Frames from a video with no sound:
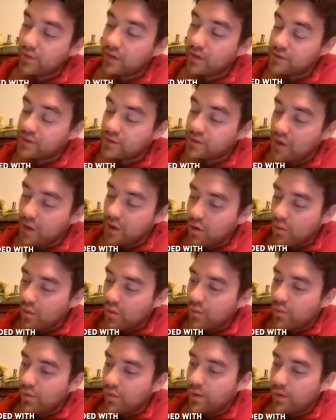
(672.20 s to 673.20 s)

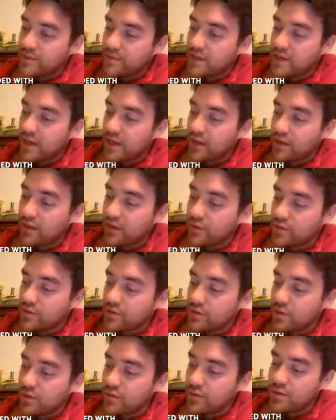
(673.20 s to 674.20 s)
So when I'm taking those
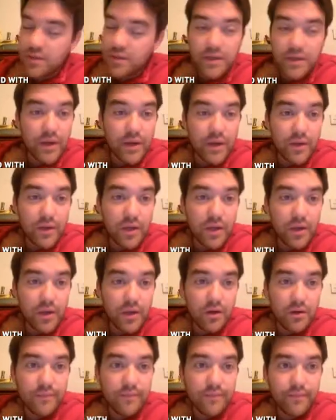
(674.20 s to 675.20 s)
notes down
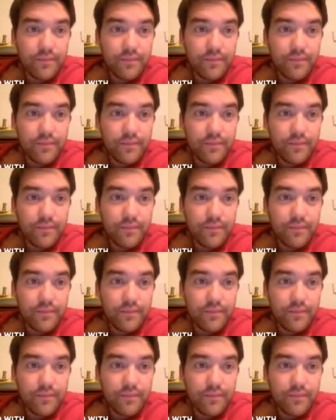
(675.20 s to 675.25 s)
here,